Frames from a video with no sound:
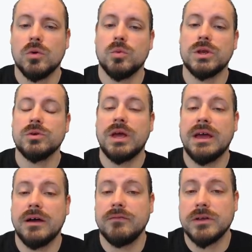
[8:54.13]
We do
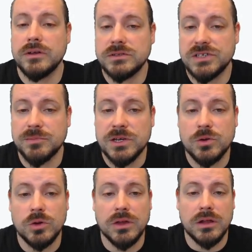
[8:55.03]
have something
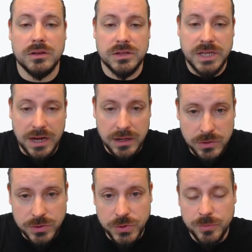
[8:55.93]
called
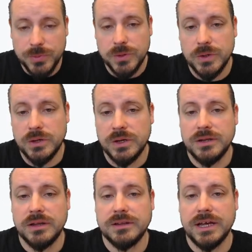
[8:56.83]
Dialog Group,
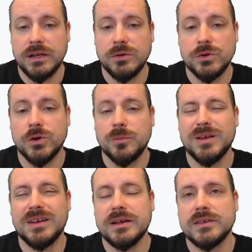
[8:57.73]
and Dialog Group
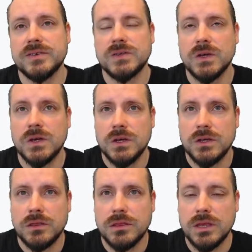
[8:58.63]
is,
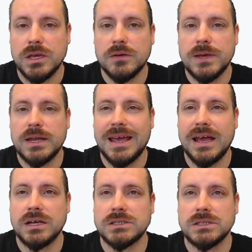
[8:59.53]
think of it
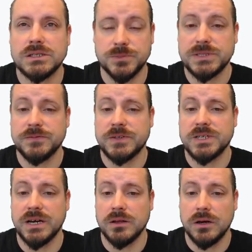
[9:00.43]
as a specific
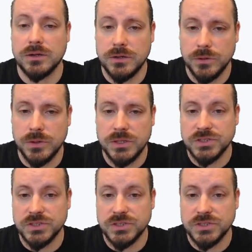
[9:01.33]
dialogue or a